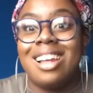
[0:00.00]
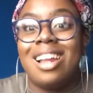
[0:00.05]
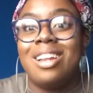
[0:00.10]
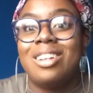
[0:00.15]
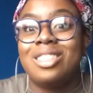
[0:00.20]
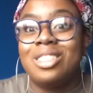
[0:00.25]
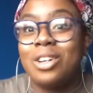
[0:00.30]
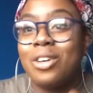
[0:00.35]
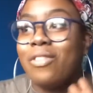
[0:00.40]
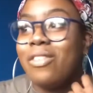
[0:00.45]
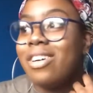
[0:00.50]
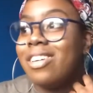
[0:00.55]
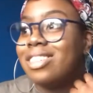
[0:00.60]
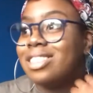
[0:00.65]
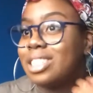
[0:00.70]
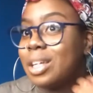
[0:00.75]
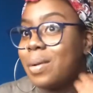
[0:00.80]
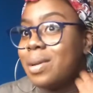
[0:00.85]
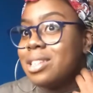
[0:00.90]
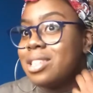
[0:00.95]
And I still feel
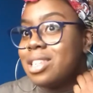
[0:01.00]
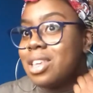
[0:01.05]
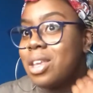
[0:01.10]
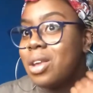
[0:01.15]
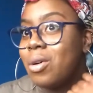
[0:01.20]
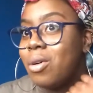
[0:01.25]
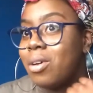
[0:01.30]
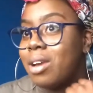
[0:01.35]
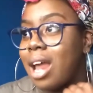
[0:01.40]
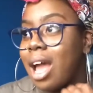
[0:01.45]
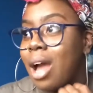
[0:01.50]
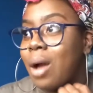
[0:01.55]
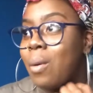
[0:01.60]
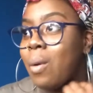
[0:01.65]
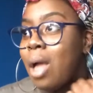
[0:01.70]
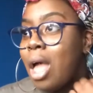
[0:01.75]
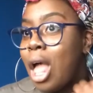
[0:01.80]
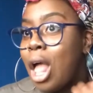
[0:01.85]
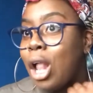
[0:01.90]
so insecure now.